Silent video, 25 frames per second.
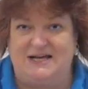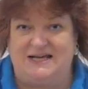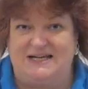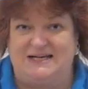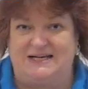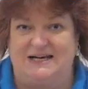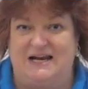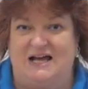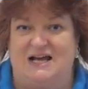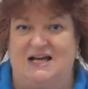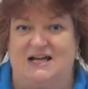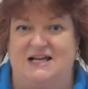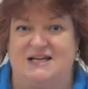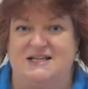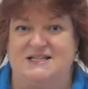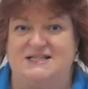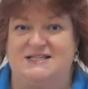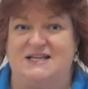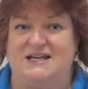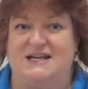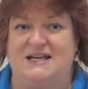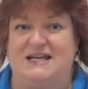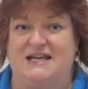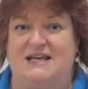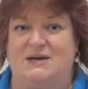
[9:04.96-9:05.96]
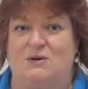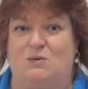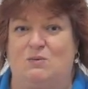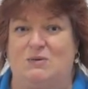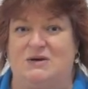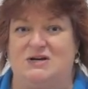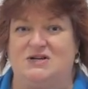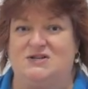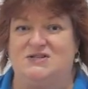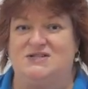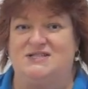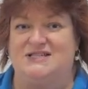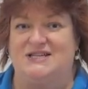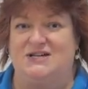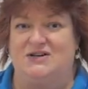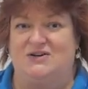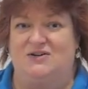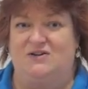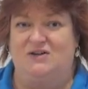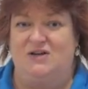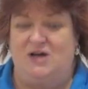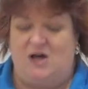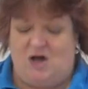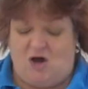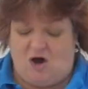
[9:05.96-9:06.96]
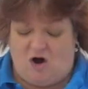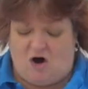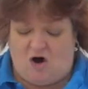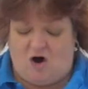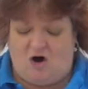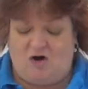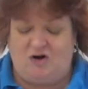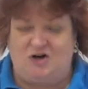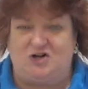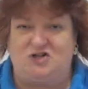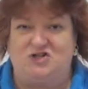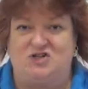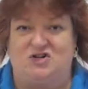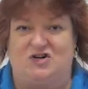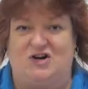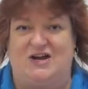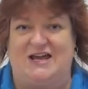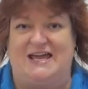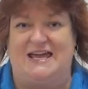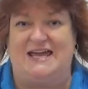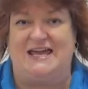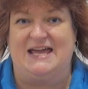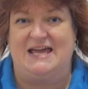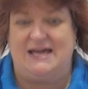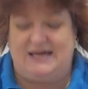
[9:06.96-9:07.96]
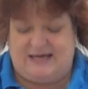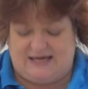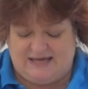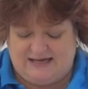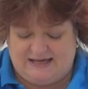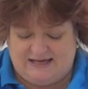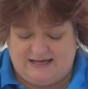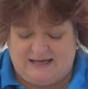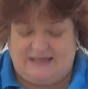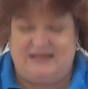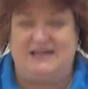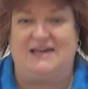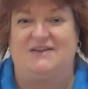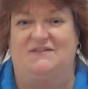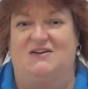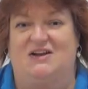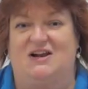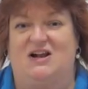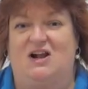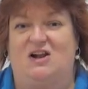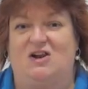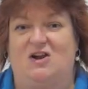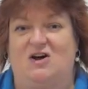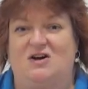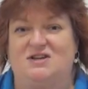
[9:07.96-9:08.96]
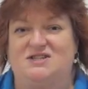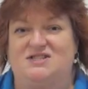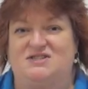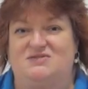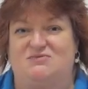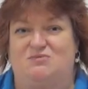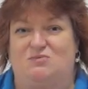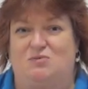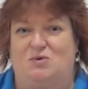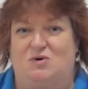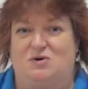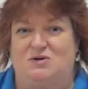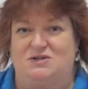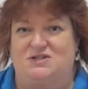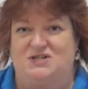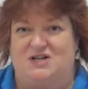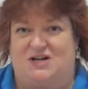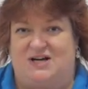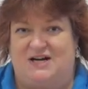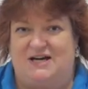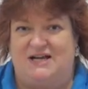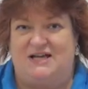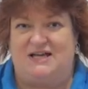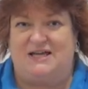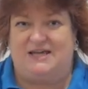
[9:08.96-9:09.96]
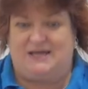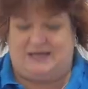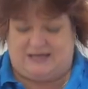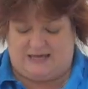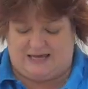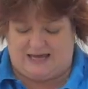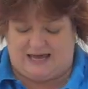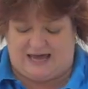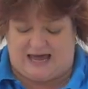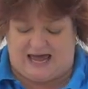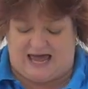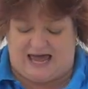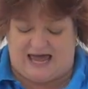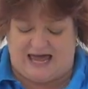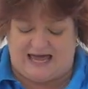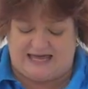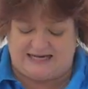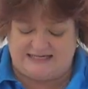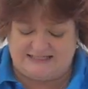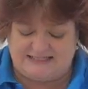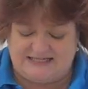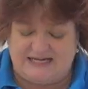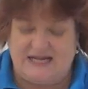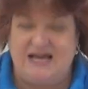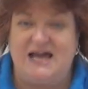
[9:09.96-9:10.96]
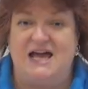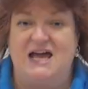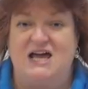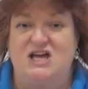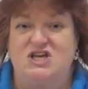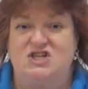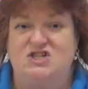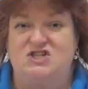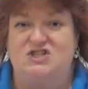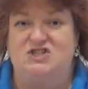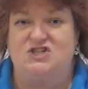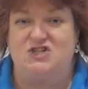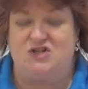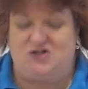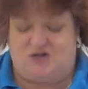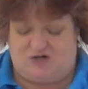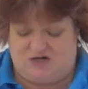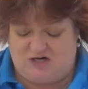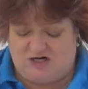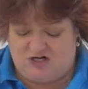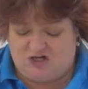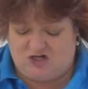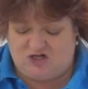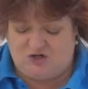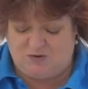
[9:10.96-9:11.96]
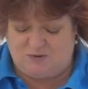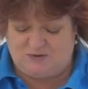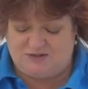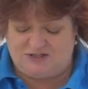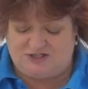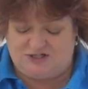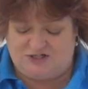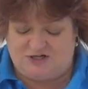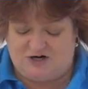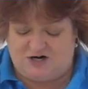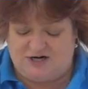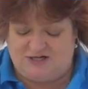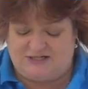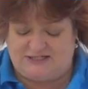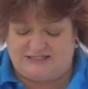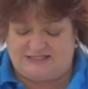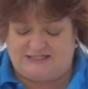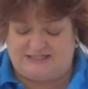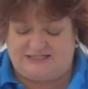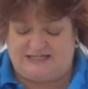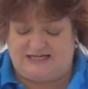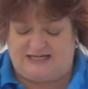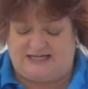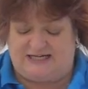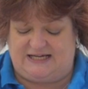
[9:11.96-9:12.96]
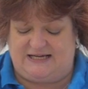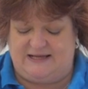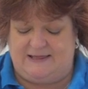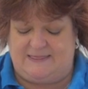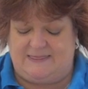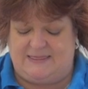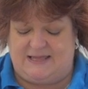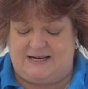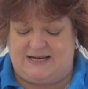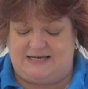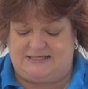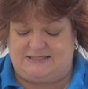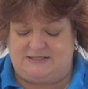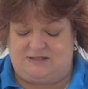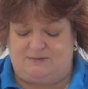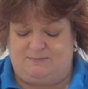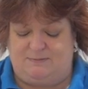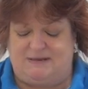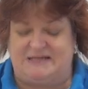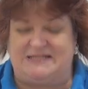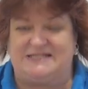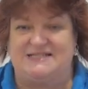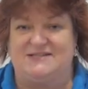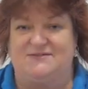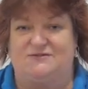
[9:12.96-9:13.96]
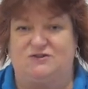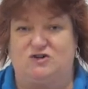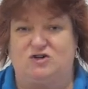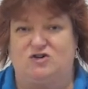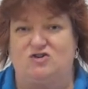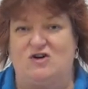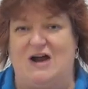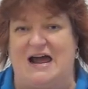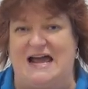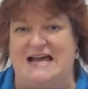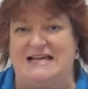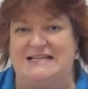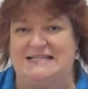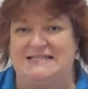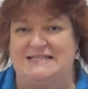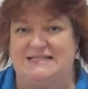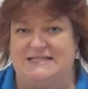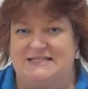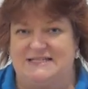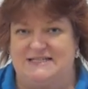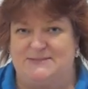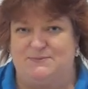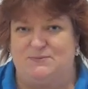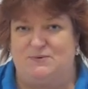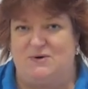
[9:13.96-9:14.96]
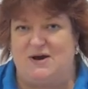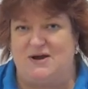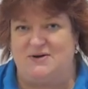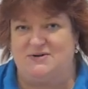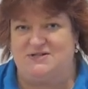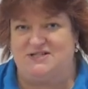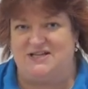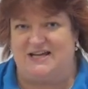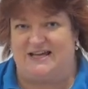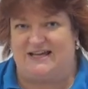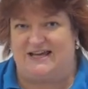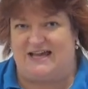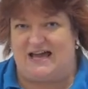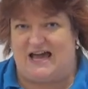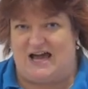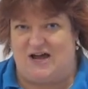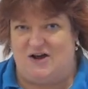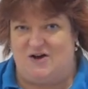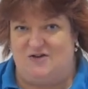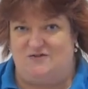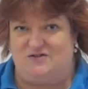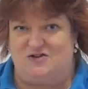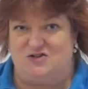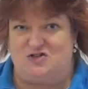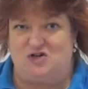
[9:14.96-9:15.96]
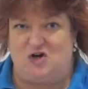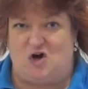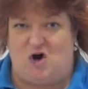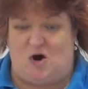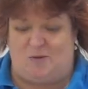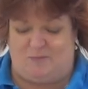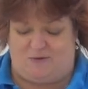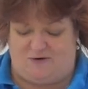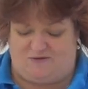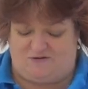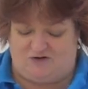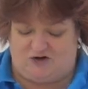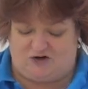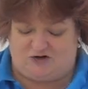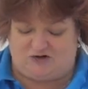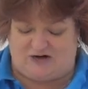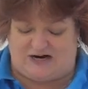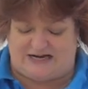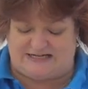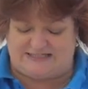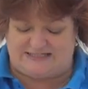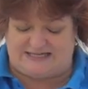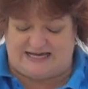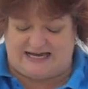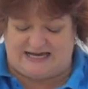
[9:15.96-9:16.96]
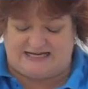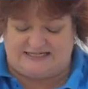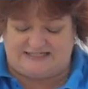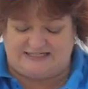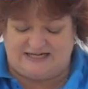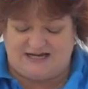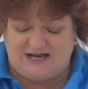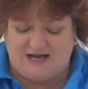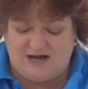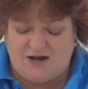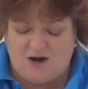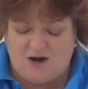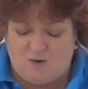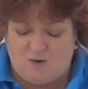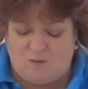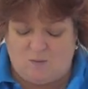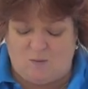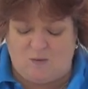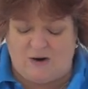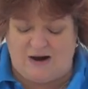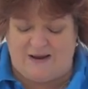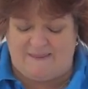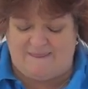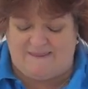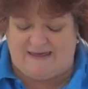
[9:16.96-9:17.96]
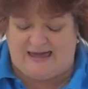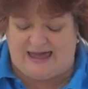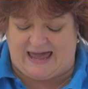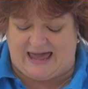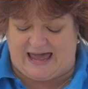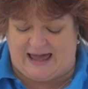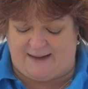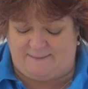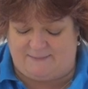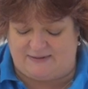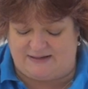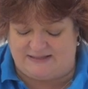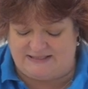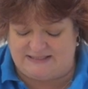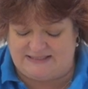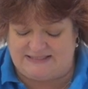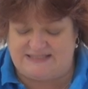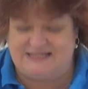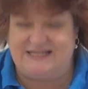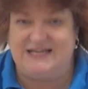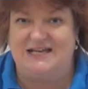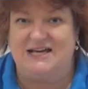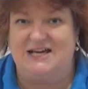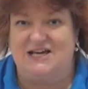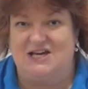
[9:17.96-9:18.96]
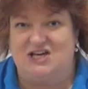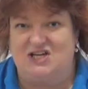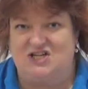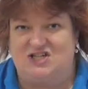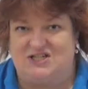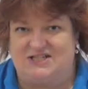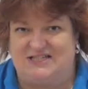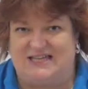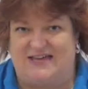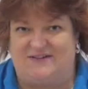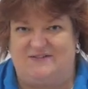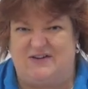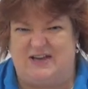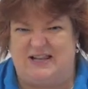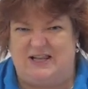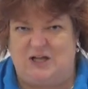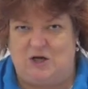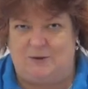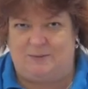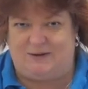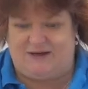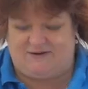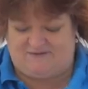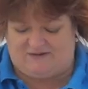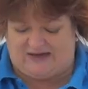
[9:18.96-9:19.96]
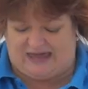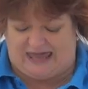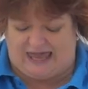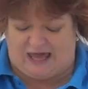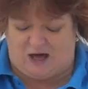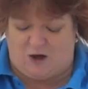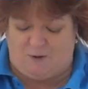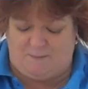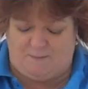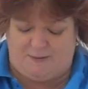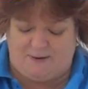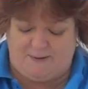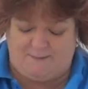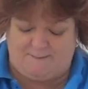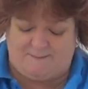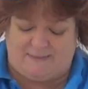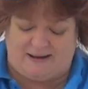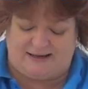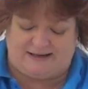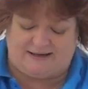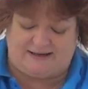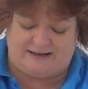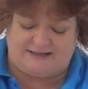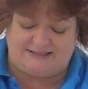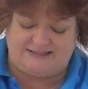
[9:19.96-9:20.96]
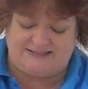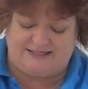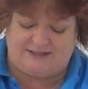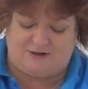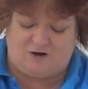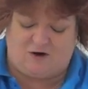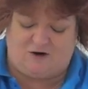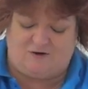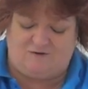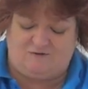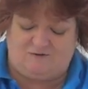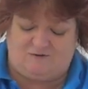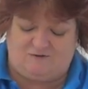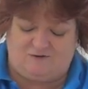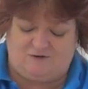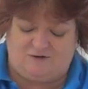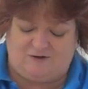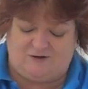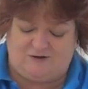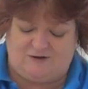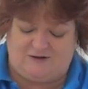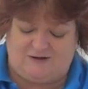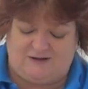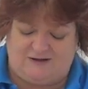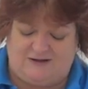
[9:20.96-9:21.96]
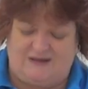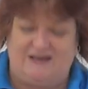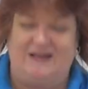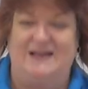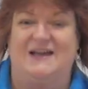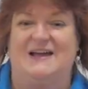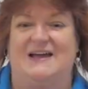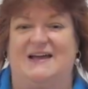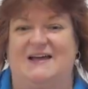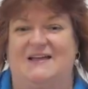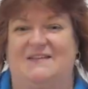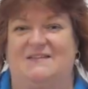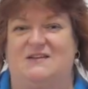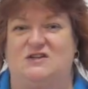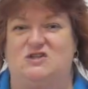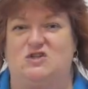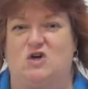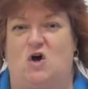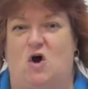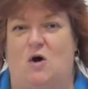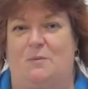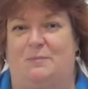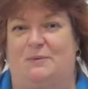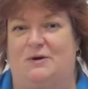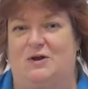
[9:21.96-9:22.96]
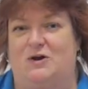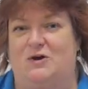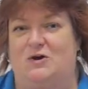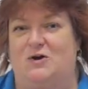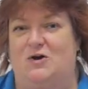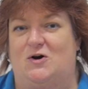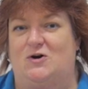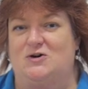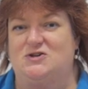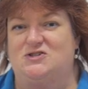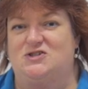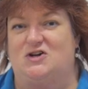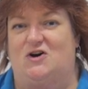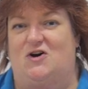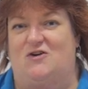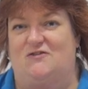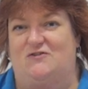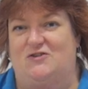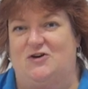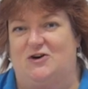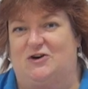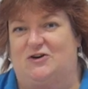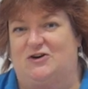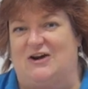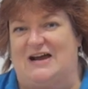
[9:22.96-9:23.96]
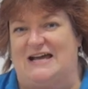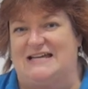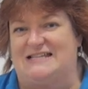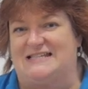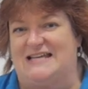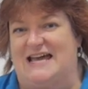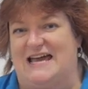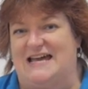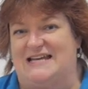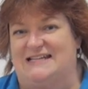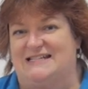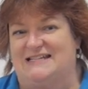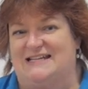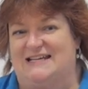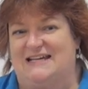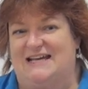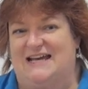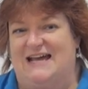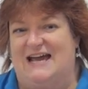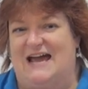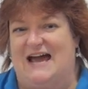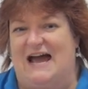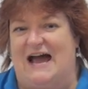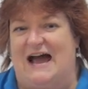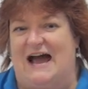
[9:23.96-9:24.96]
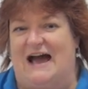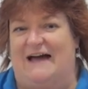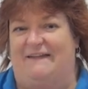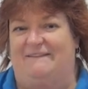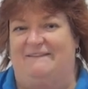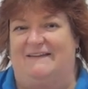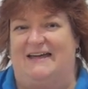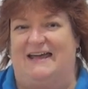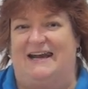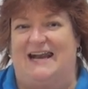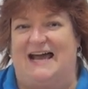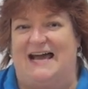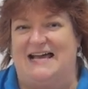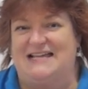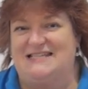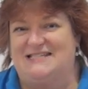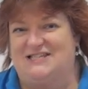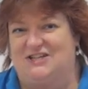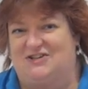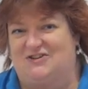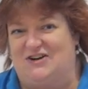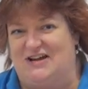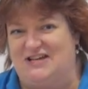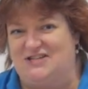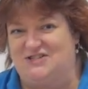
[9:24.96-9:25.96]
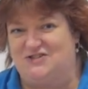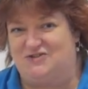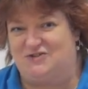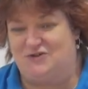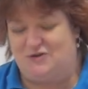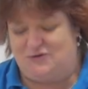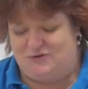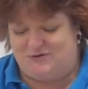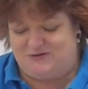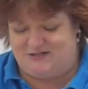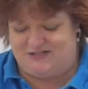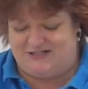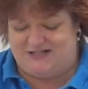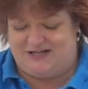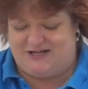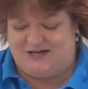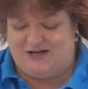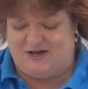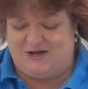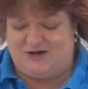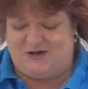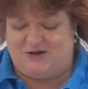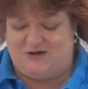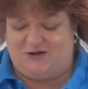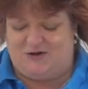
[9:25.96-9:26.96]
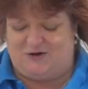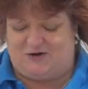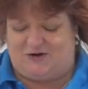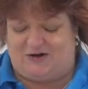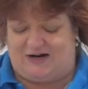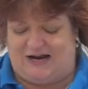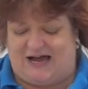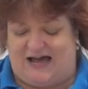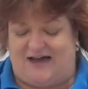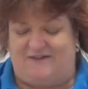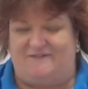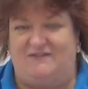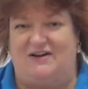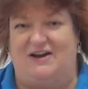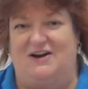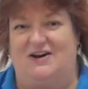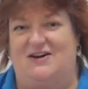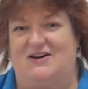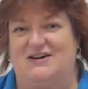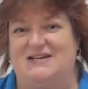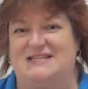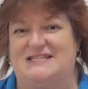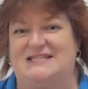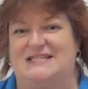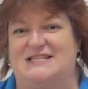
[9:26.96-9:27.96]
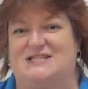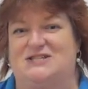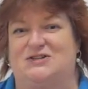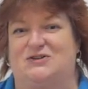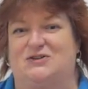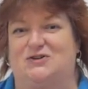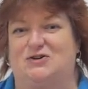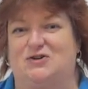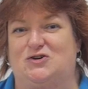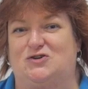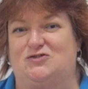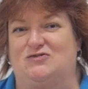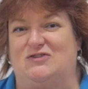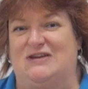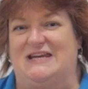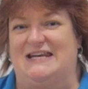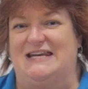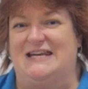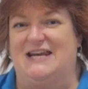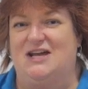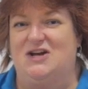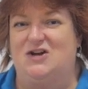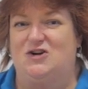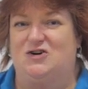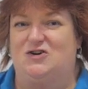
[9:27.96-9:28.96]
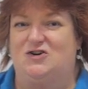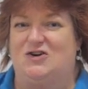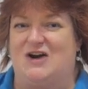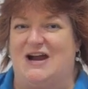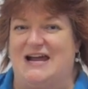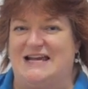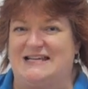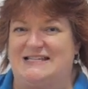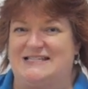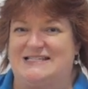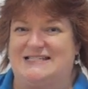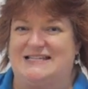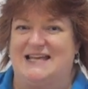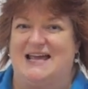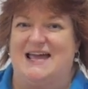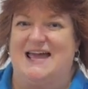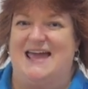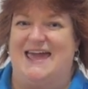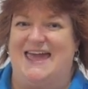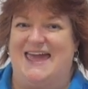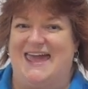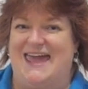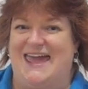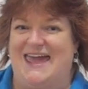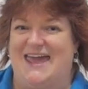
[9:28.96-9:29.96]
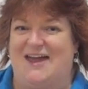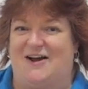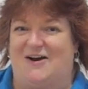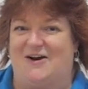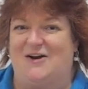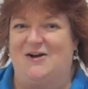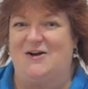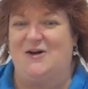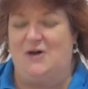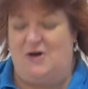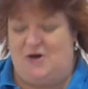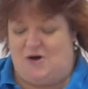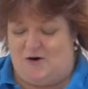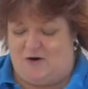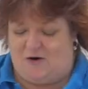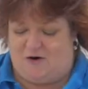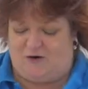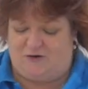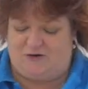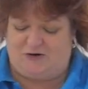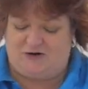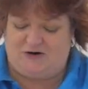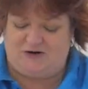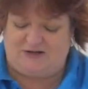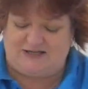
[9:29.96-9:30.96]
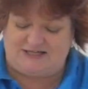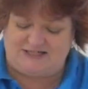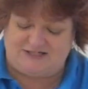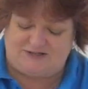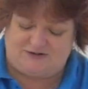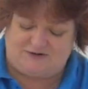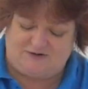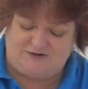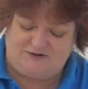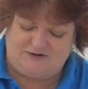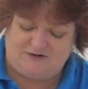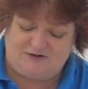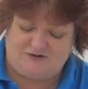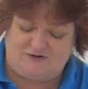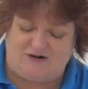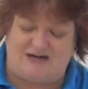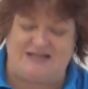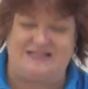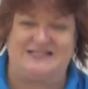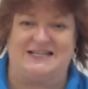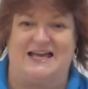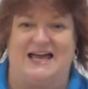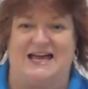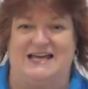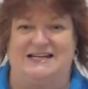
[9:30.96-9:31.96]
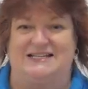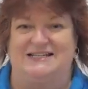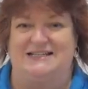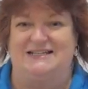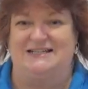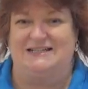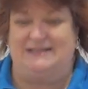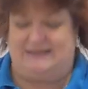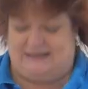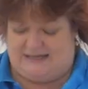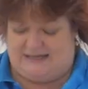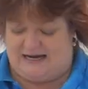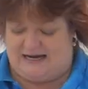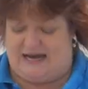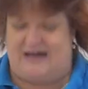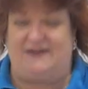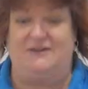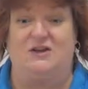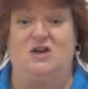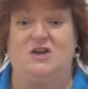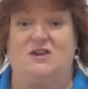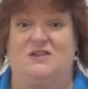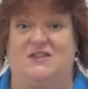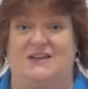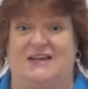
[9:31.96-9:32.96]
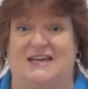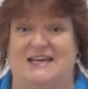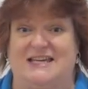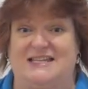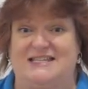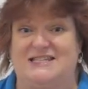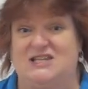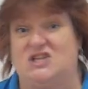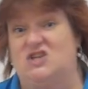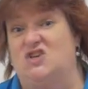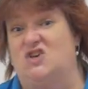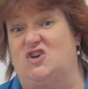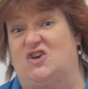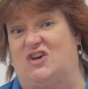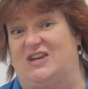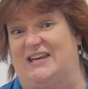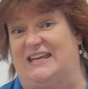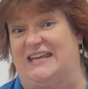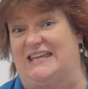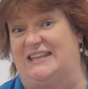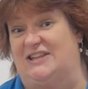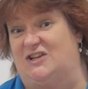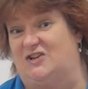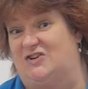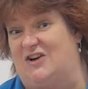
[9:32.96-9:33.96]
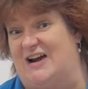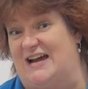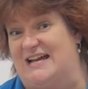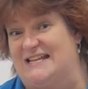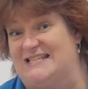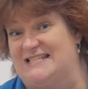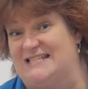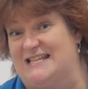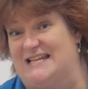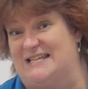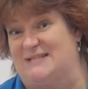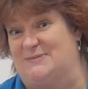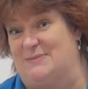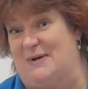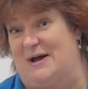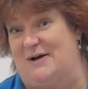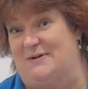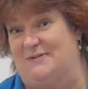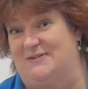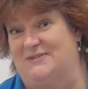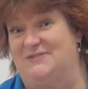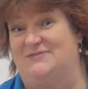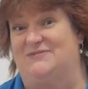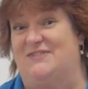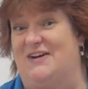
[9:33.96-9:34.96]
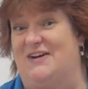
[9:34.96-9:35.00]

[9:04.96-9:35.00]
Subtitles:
it in a sunny windowsill on a tray, give it lots of water, and soon you will start to see the little bits of cress sprouting out of the top of your cress head. When that happens, just give it a little bit of a help by cutting off the top knot of your cress head. And then as the cress grows, you're going to have a nice little green cress hair on your little cress head. And the good thing is, you can eat the cress as well.